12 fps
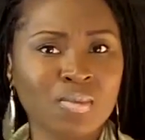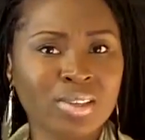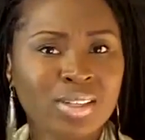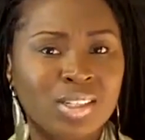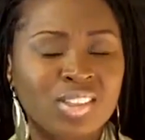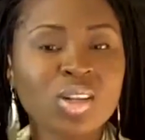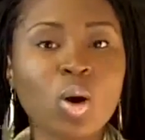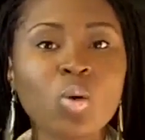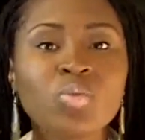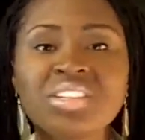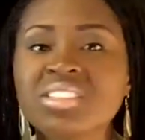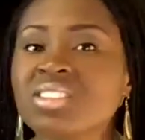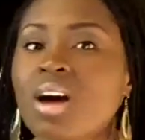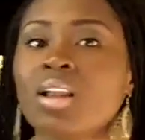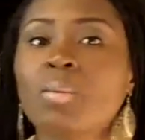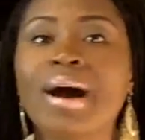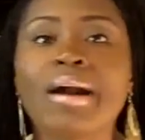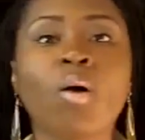So this is all
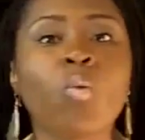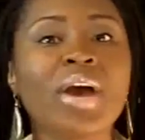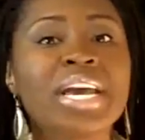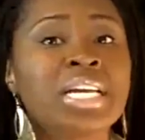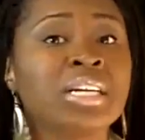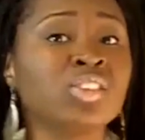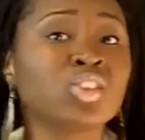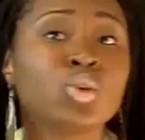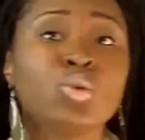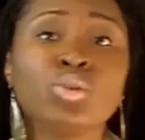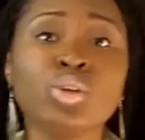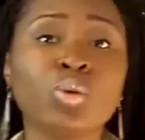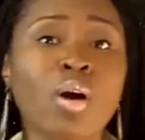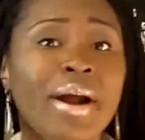about awakening to who you are.